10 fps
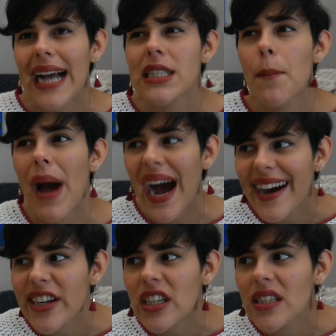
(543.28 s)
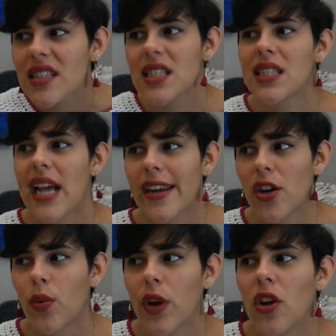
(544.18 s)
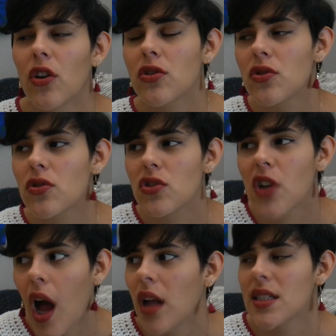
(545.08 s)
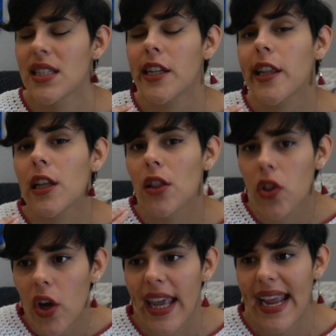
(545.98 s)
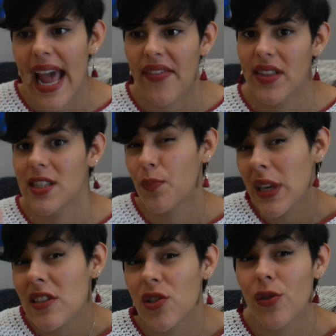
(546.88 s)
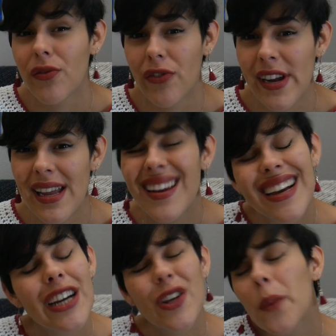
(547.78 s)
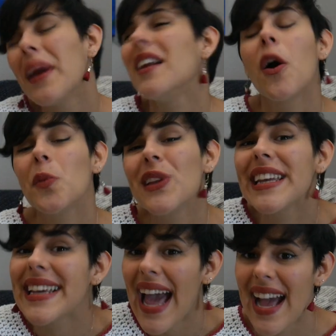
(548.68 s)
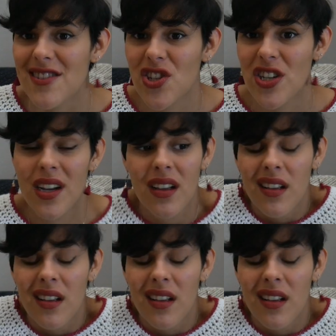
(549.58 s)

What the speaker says: as a pattern designer, when you're constantly looking at this piece you've written, you may not really catch,